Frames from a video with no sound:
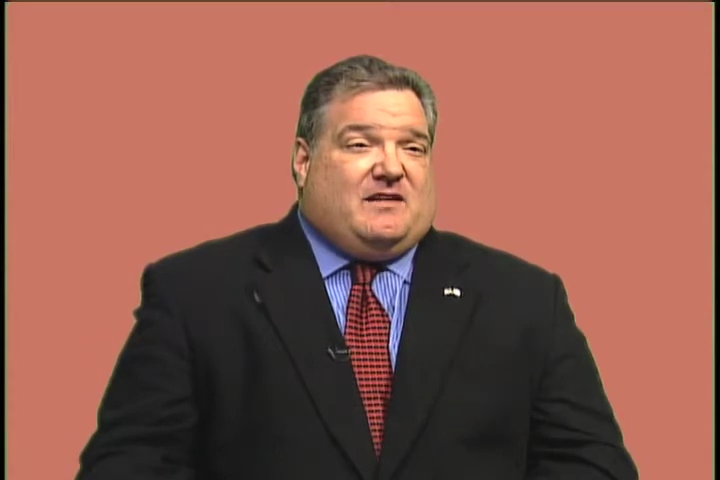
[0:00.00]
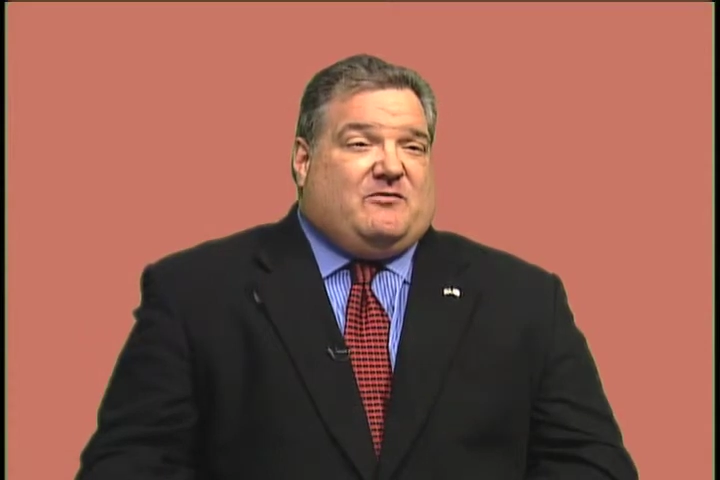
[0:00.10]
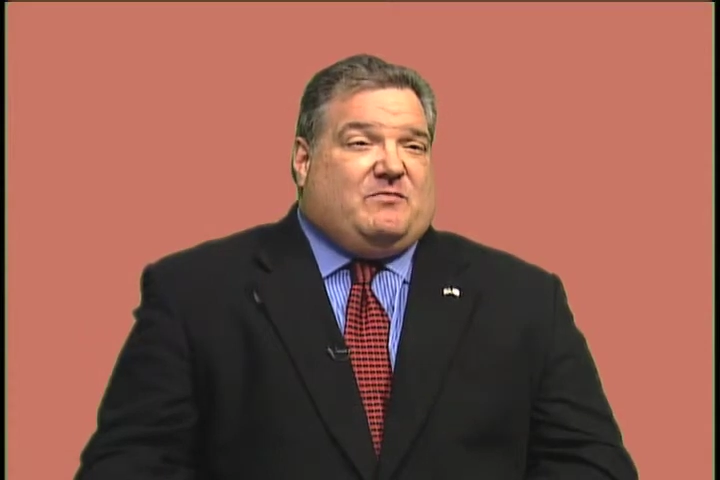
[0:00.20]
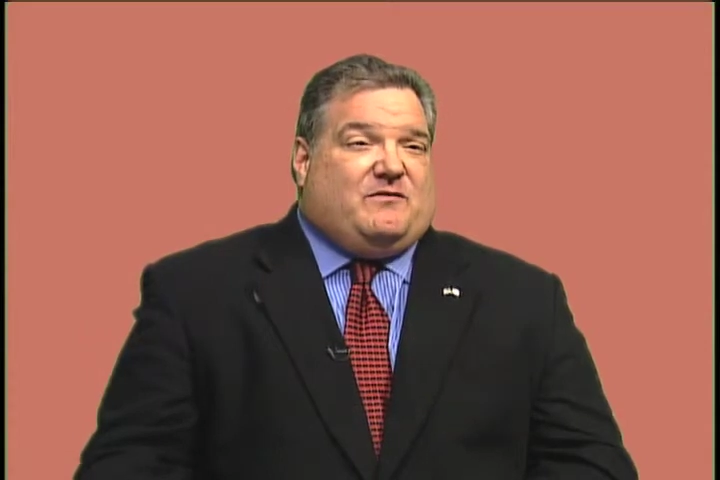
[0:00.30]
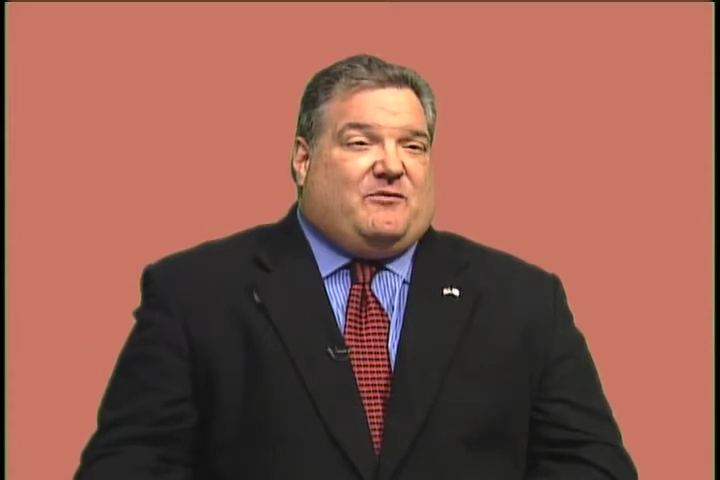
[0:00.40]

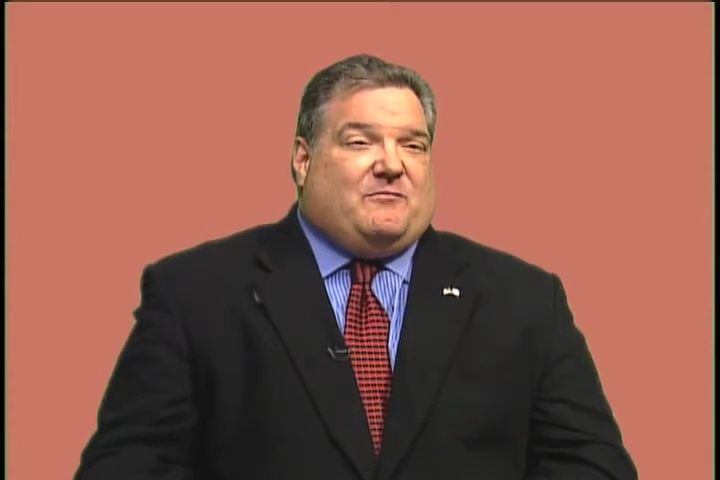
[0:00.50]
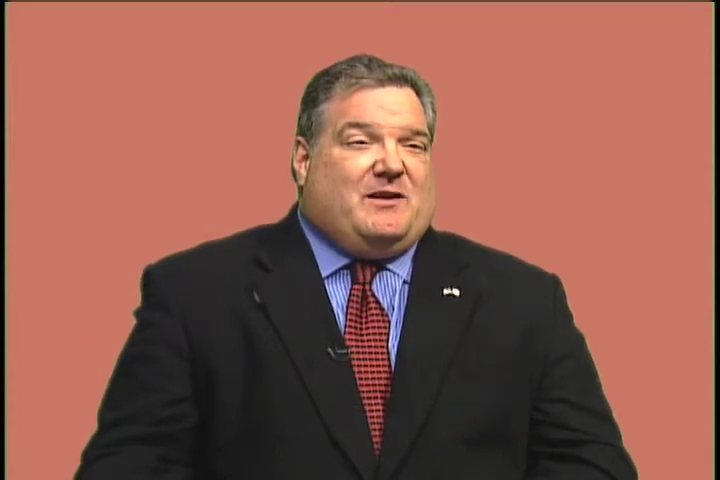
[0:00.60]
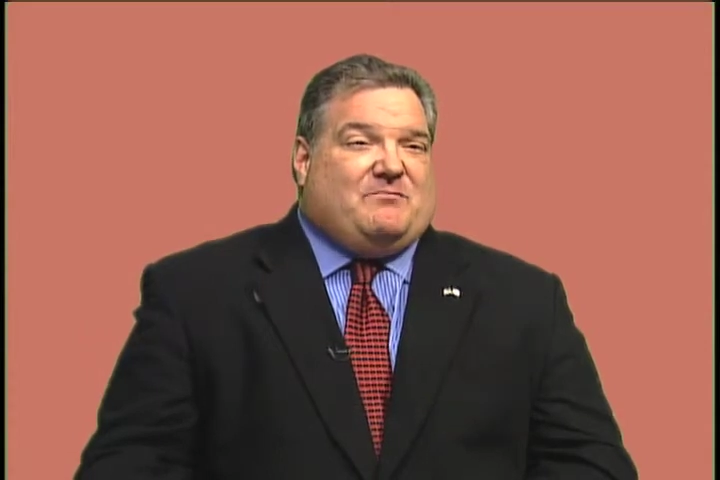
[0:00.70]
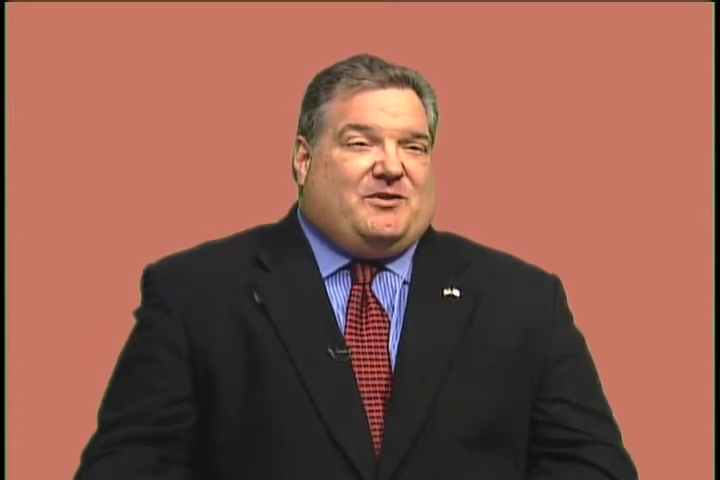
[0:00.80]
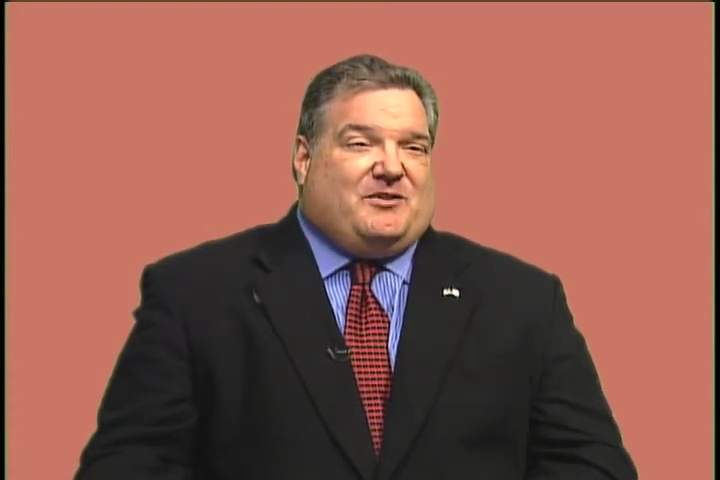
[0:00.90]
even before
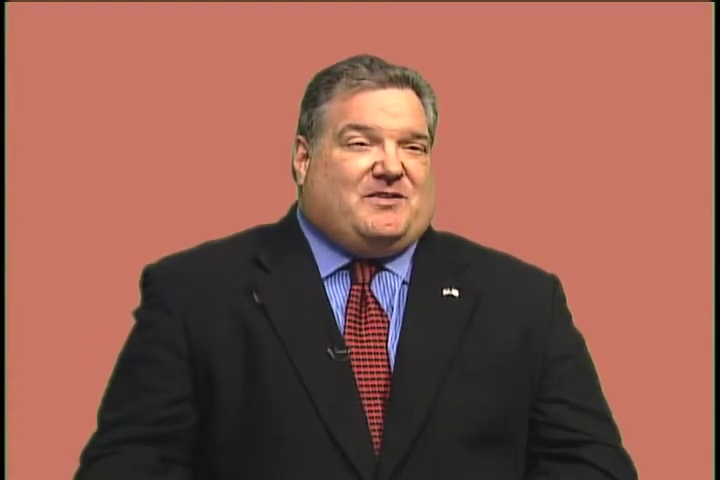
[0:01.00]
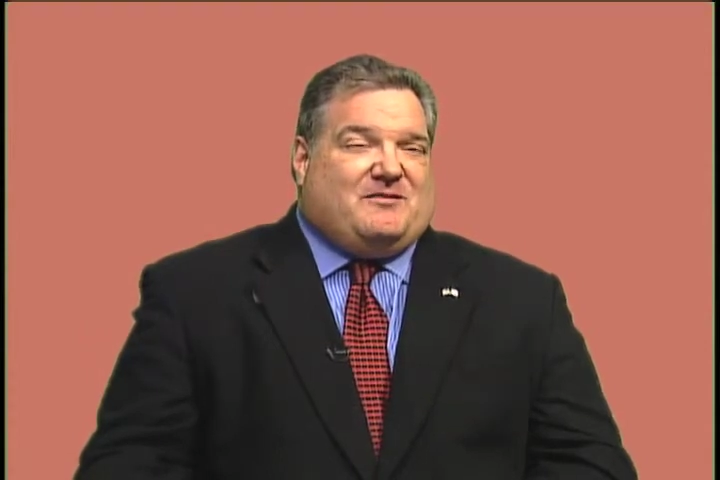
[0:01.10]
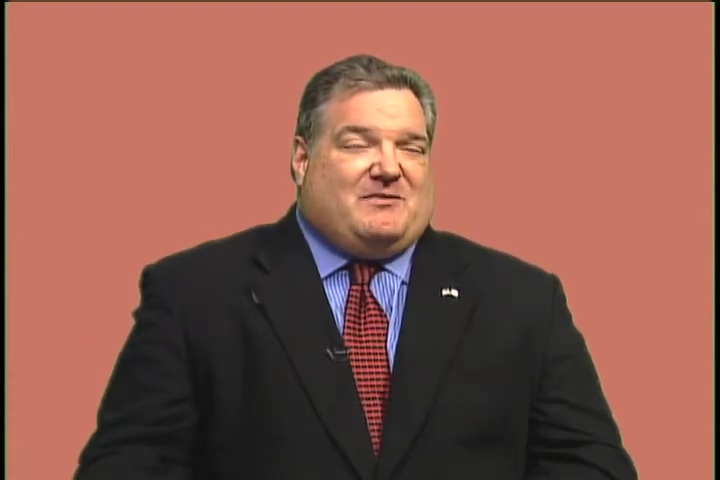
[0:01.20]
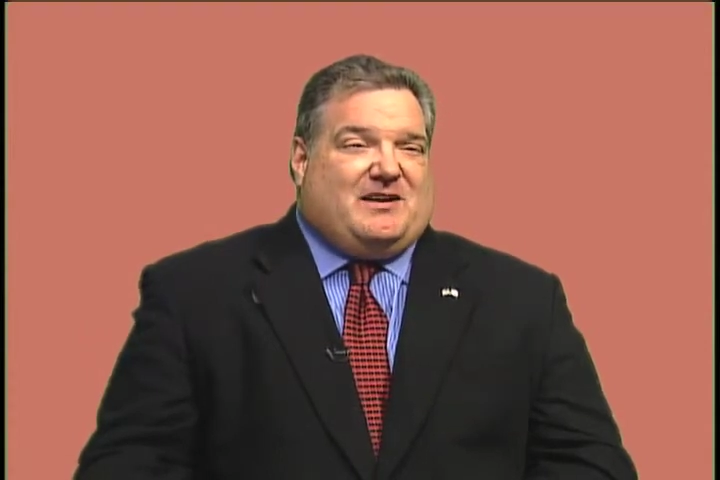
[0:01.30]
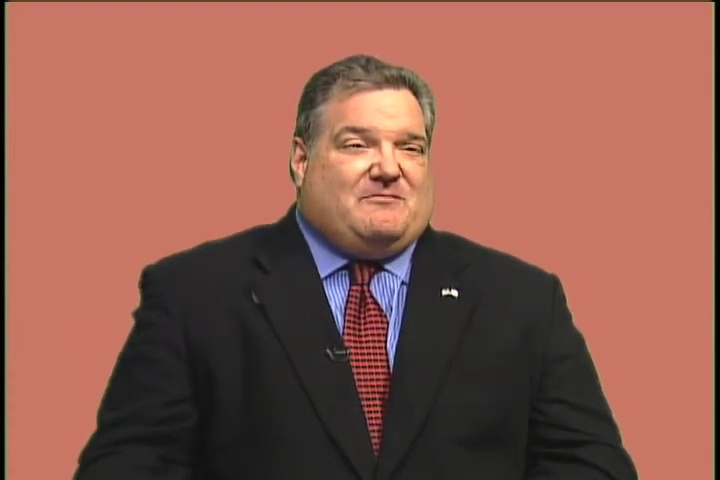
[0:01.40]
my
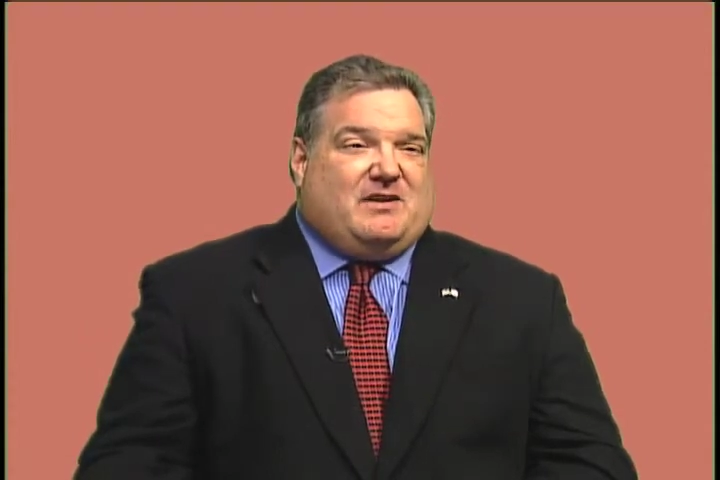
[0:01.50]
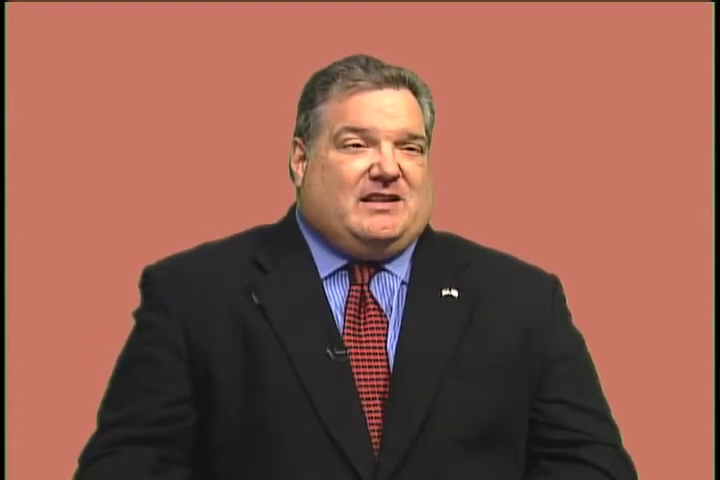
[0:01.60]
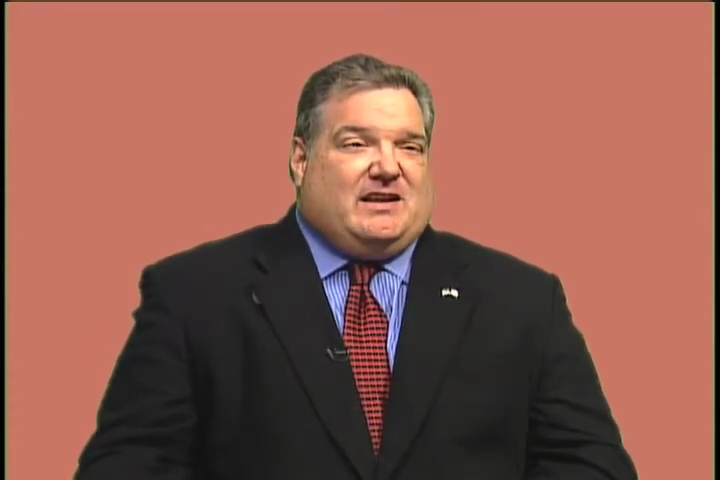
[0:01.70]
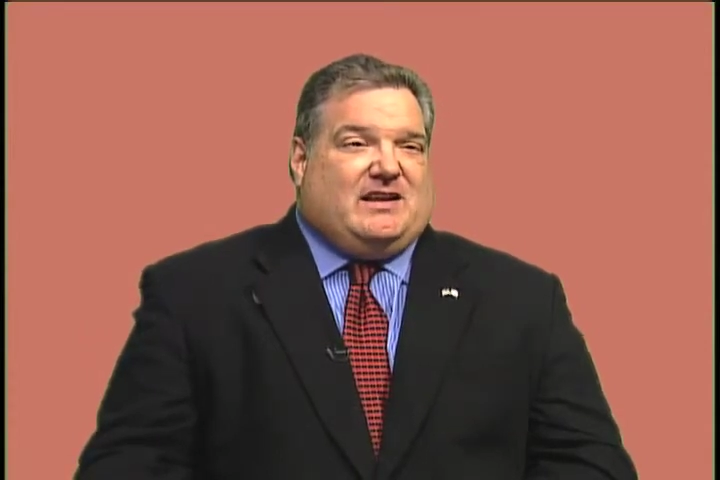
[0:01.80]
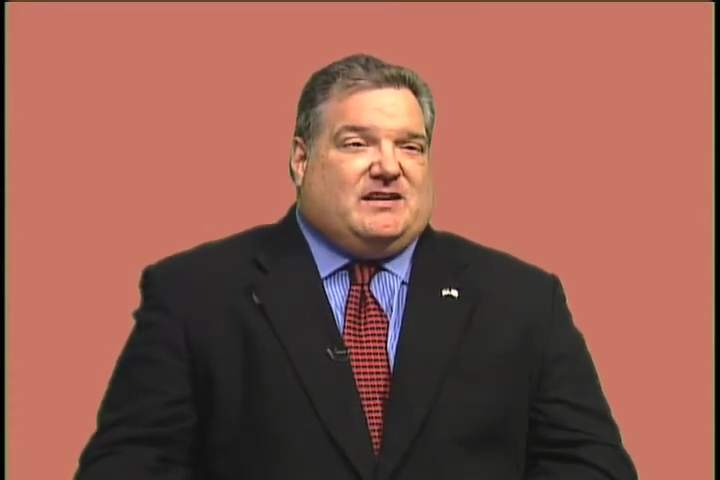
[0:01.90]
birth, my
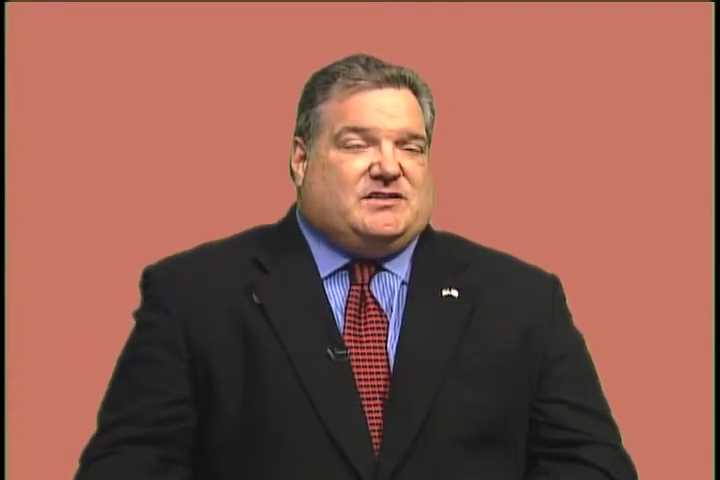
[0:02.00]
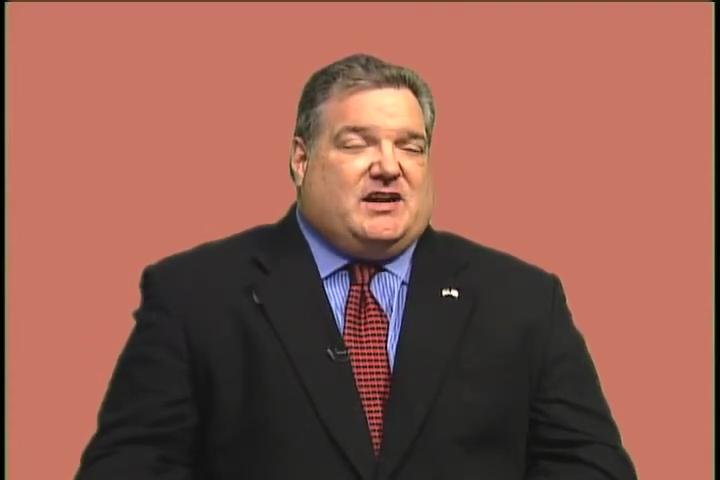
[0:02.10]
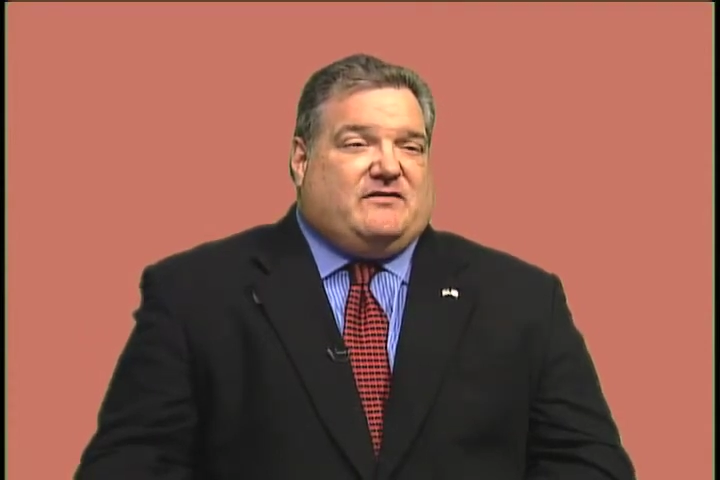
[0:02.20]
lineage,